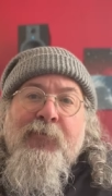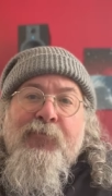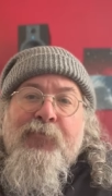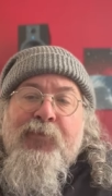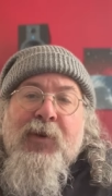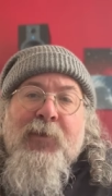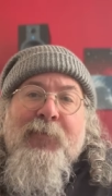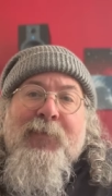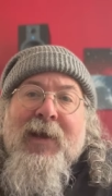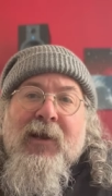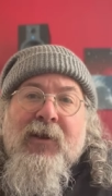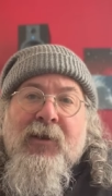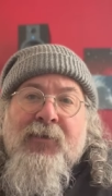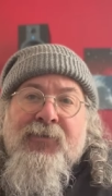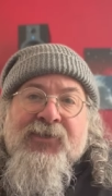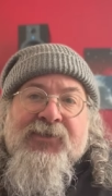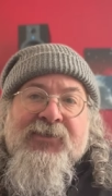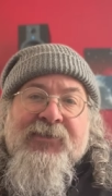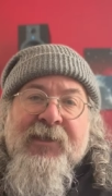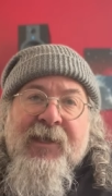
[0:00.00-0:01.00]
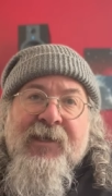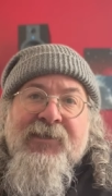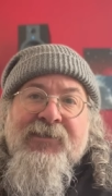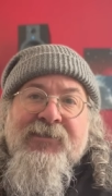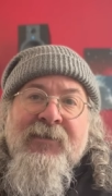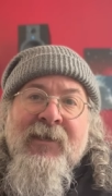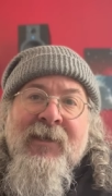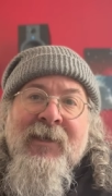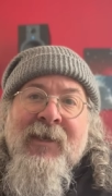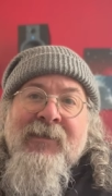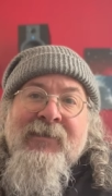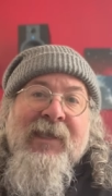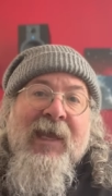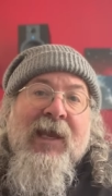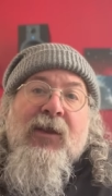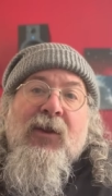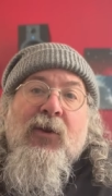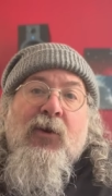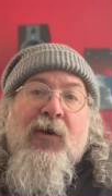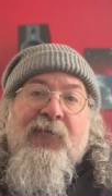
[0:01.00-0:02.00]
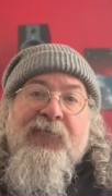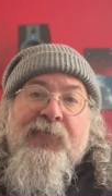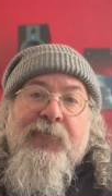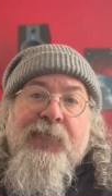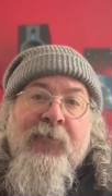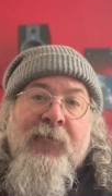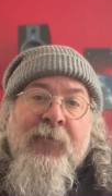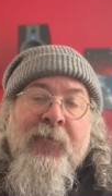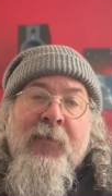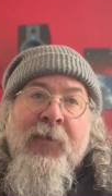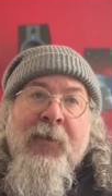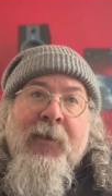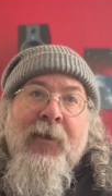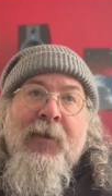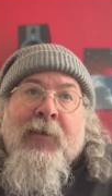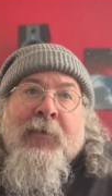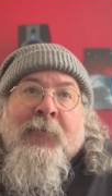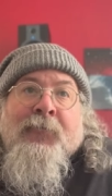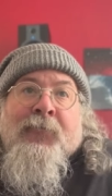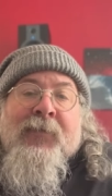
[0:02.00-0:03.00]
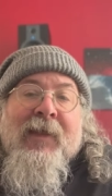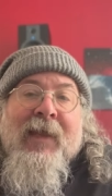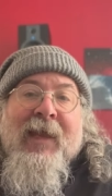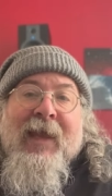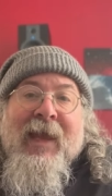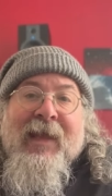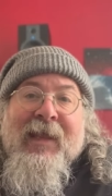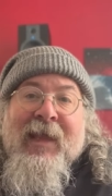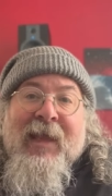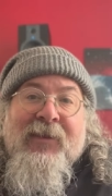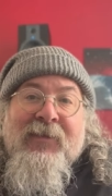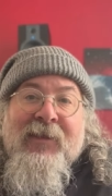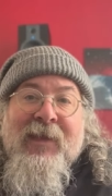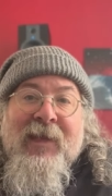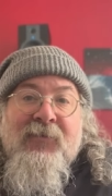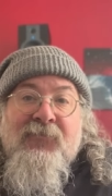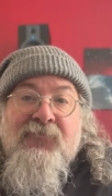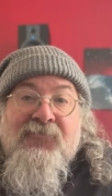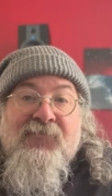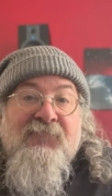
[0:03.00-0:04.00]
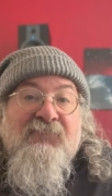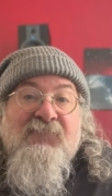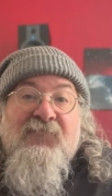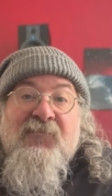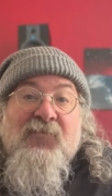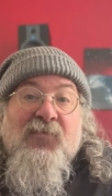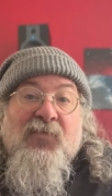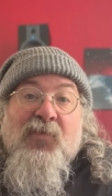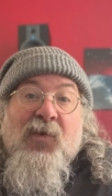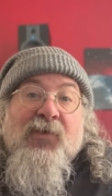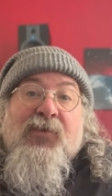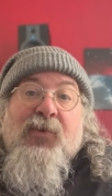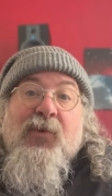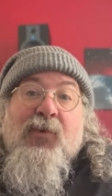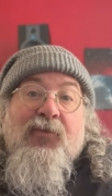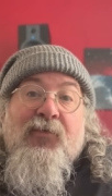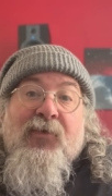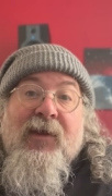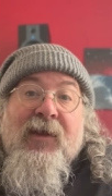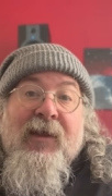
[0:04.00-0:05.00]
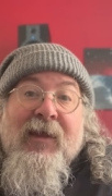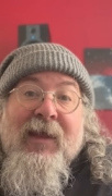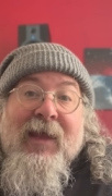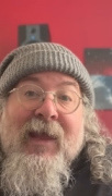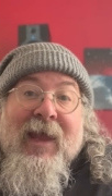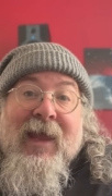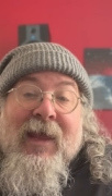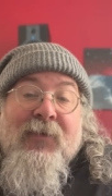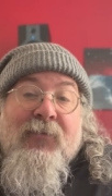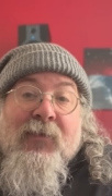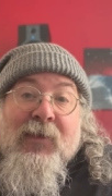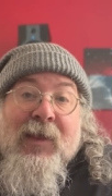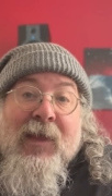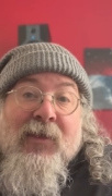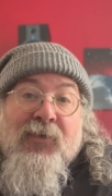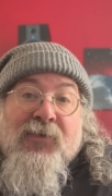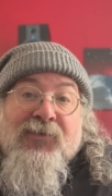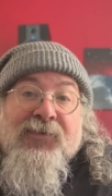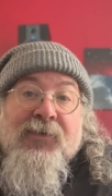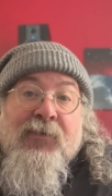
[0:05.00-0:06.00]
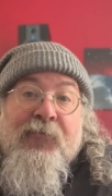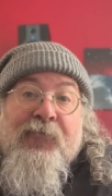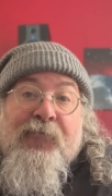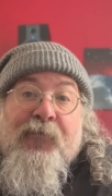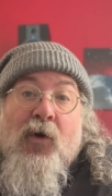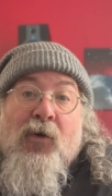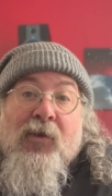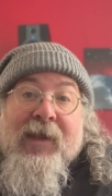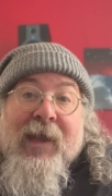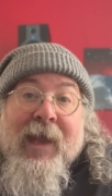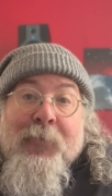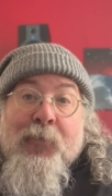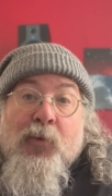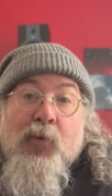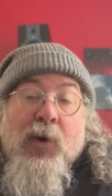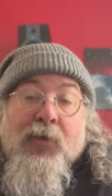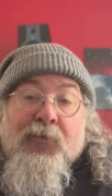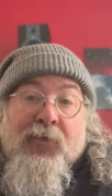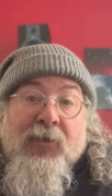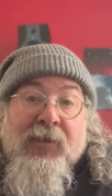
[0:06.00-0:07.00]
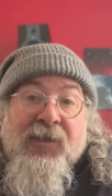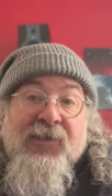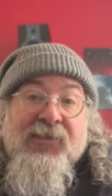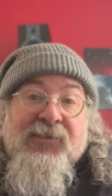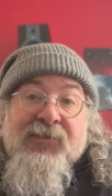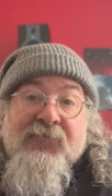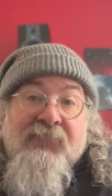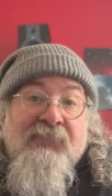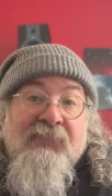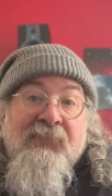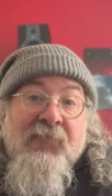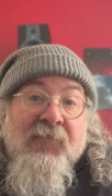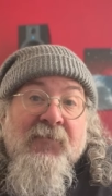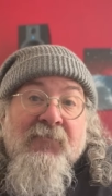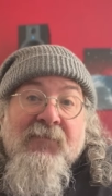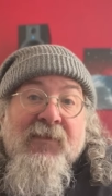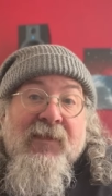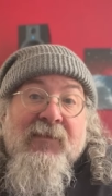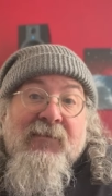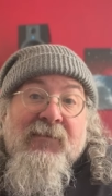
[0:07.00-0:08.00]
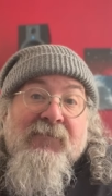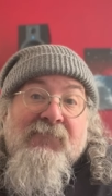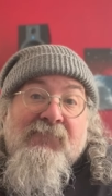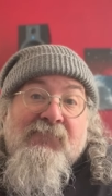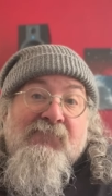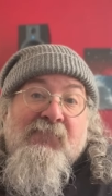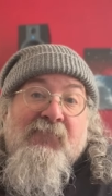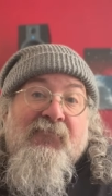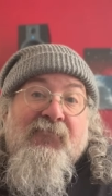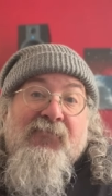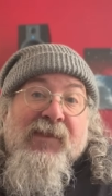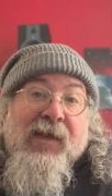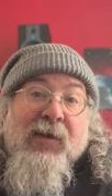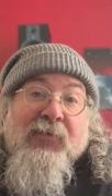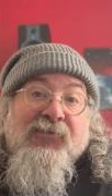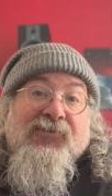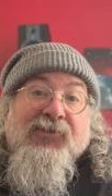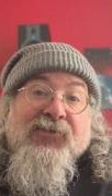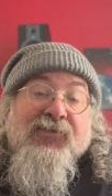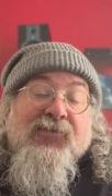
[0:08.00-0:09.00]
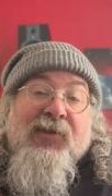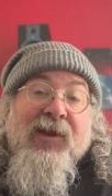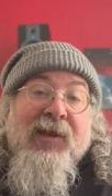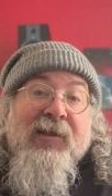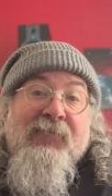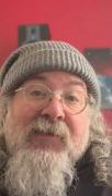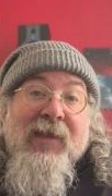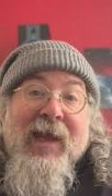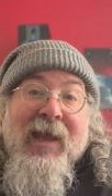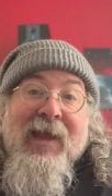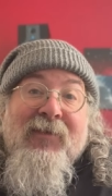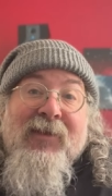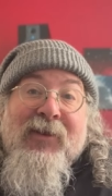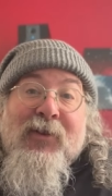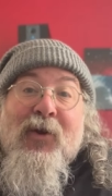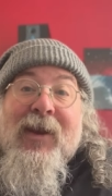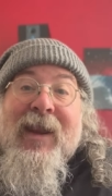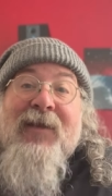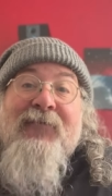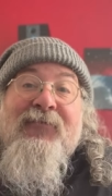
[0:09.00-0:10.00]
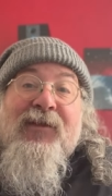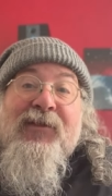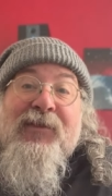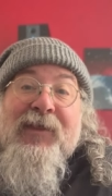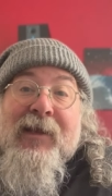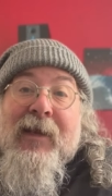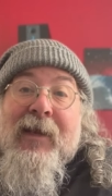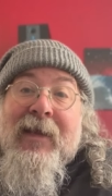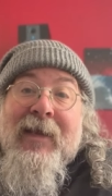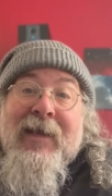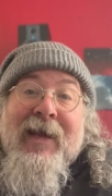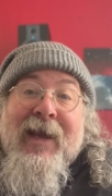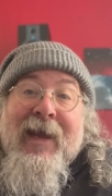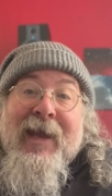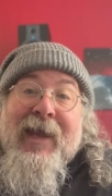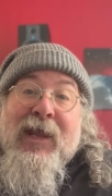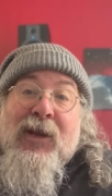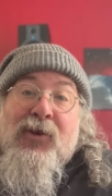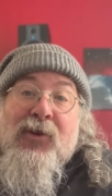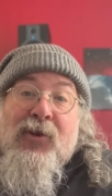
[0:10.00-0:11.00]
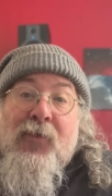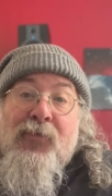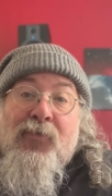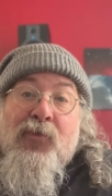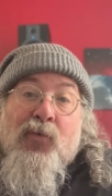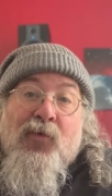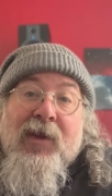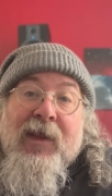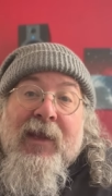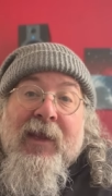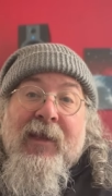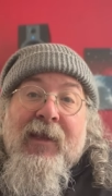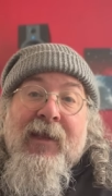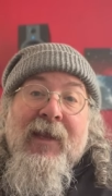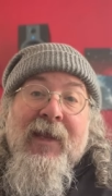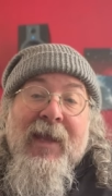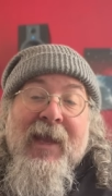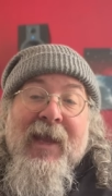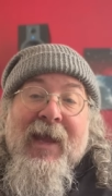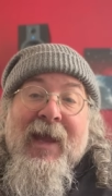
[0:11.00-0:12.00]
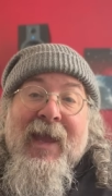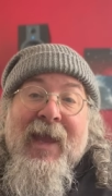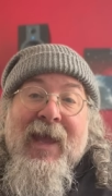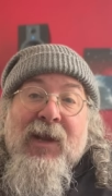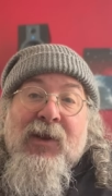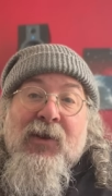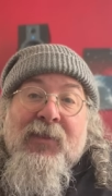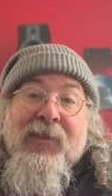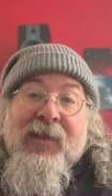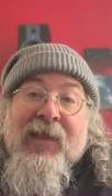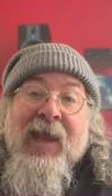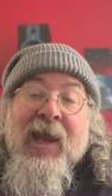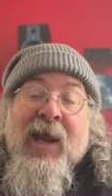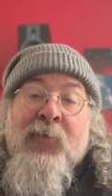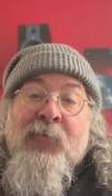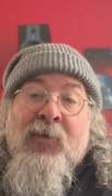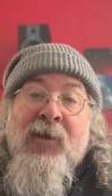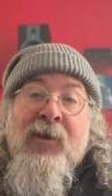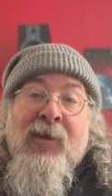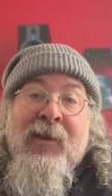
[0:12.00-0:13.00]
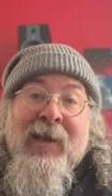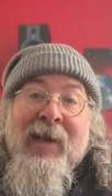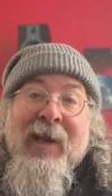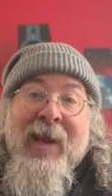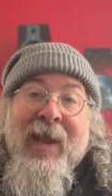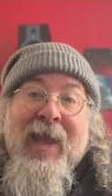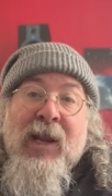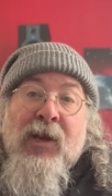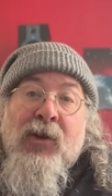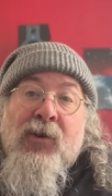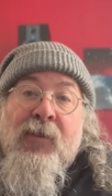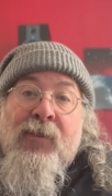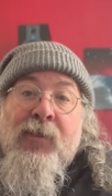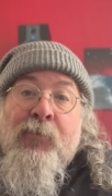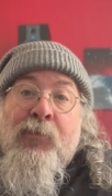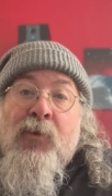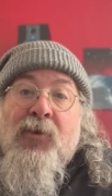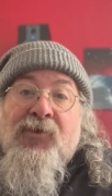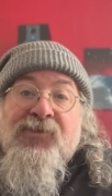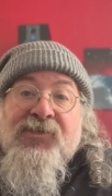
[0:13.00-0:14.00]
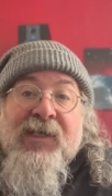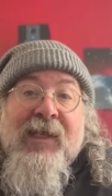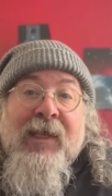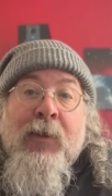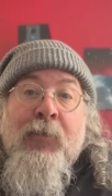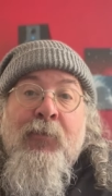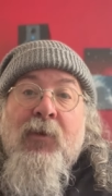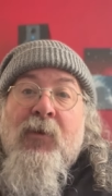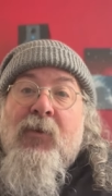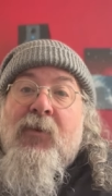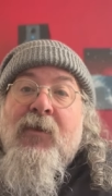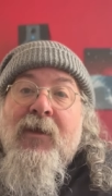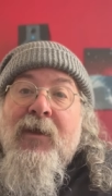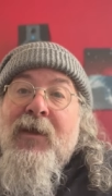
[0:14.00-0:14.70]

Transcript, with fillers: put it back on the sticks, take it off, and and one two three, and using the Falcam quick release. That was just great. I had it on everything. I had it on the rig. I had it on the camera. I had it on the Moza gimbal,